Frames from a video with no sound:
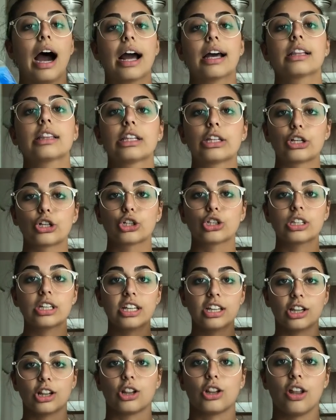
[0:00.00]
I
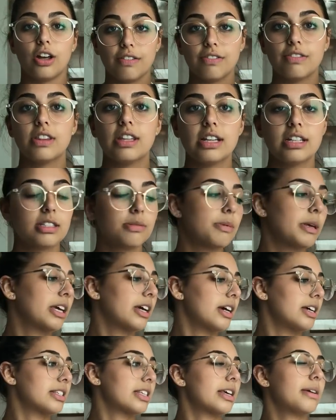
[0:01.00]
literally love these
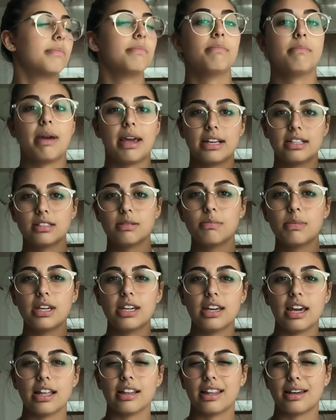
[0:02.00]
because it makes
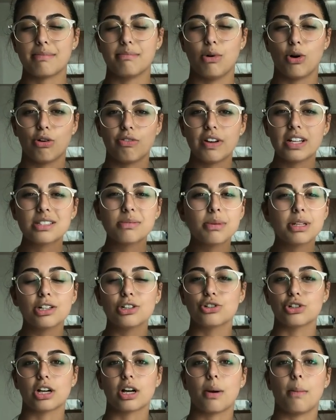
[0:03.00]
me, it like motivates me to
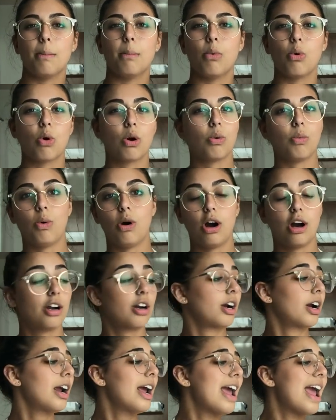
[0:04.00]
drink more
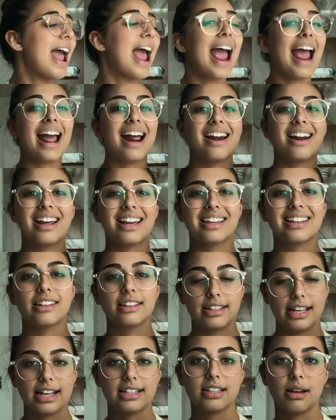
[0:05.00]
water. And
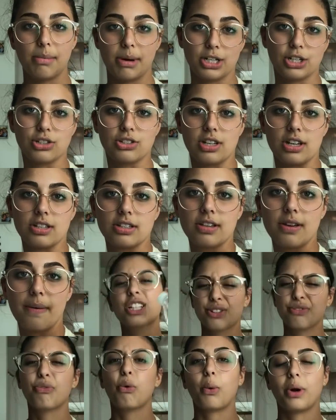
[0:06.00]
guess how much this is?
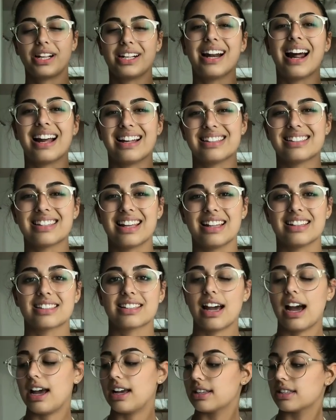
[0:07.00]
It's 49 cents,
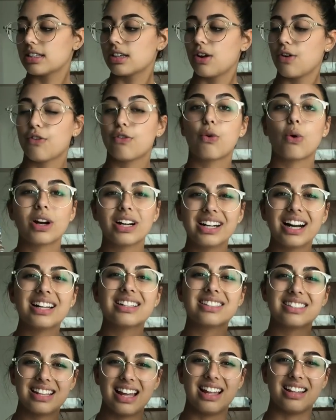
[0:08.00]
guys.
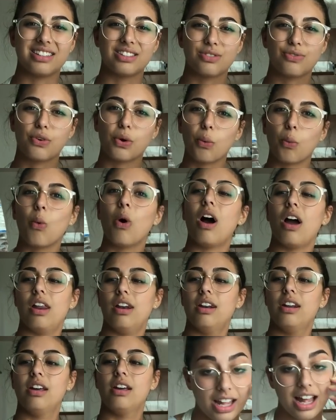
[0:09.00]
49 cents for one.
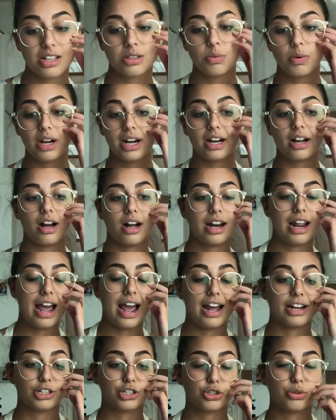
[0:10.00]
That's what I got
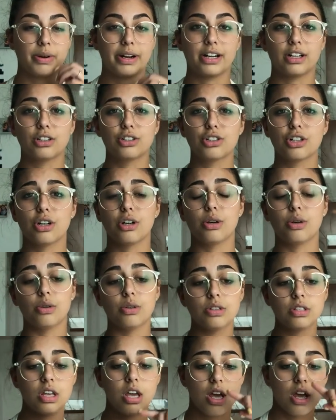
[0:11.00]
at Trader
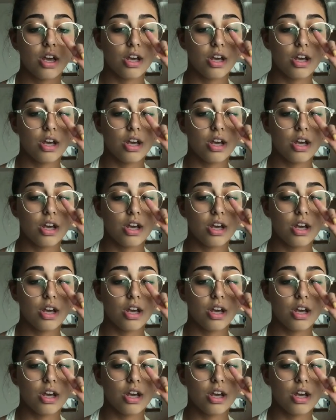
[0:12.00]
Joe's.